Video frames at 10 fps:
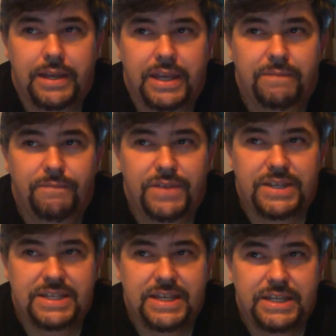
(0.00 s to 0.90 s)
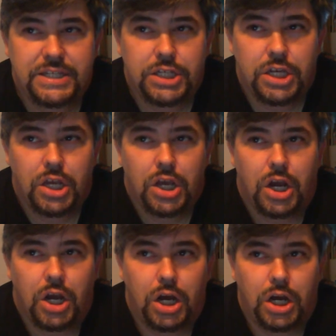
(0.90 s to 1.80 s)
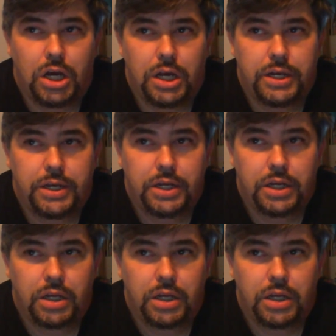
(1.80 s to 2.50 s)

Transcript: of emphasis on